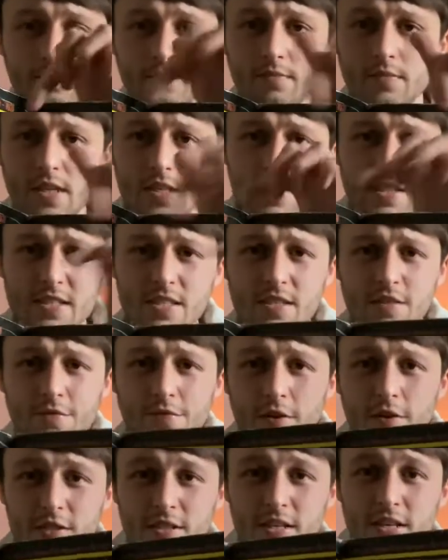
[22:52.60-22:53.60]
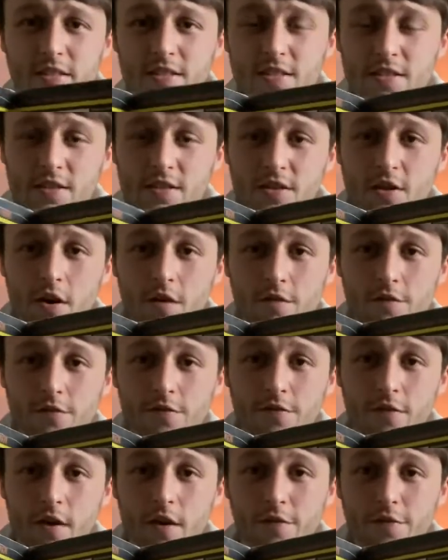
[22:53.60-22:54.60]
is the first instance
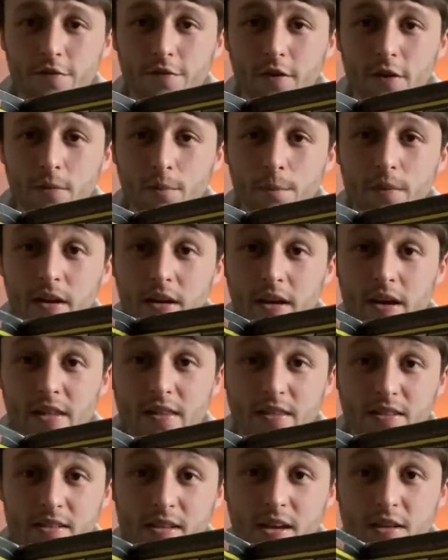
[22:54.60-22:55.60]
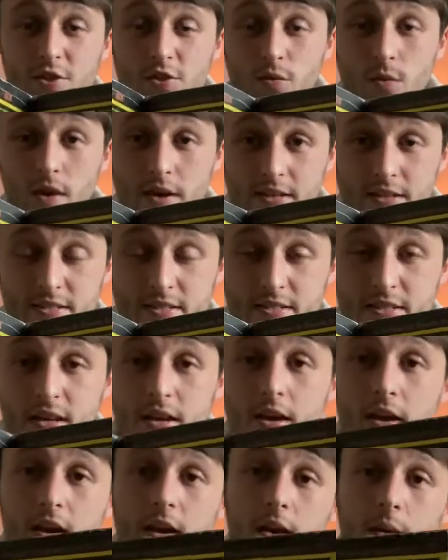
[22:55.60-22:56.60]
of a film being in the set twice,
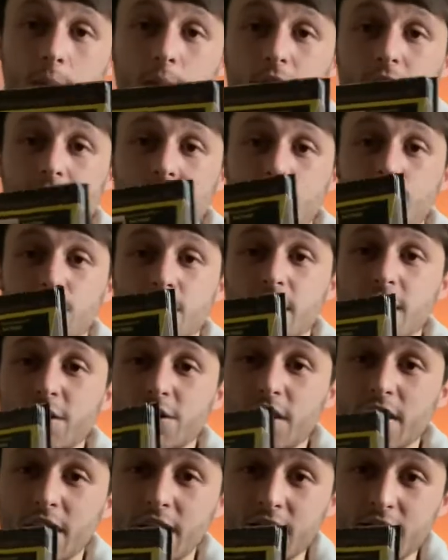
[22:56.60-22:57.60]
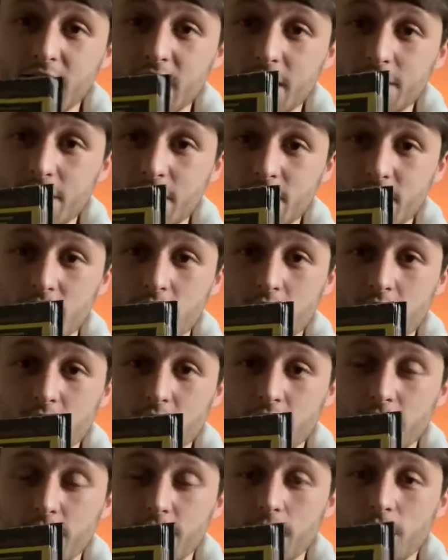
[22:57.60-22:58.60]
because it was initially conceived as The Curse
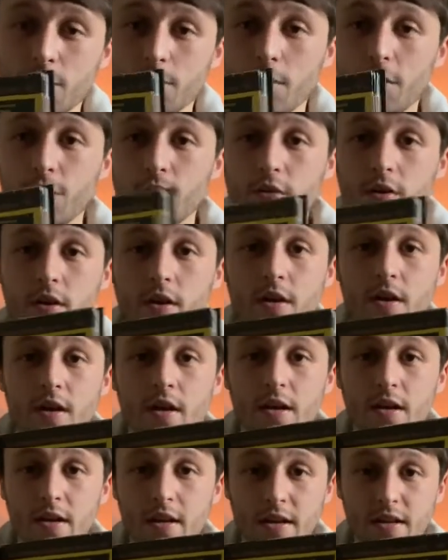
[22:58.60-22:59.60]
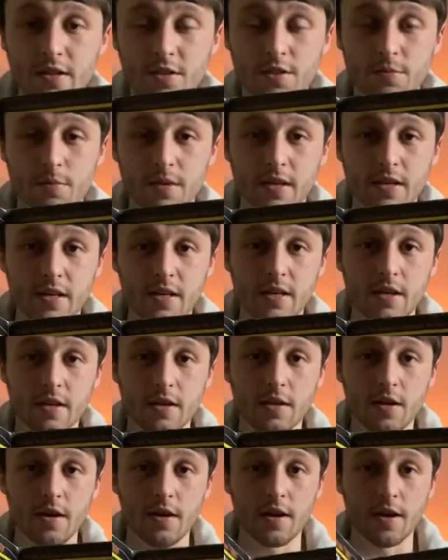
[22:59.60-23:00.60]
of the Full Moon, later to be
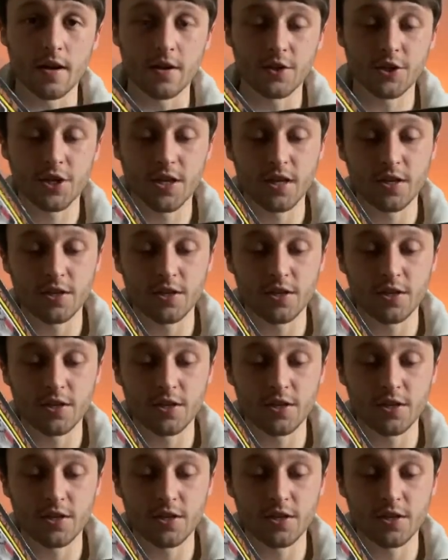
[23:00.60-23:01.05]
changed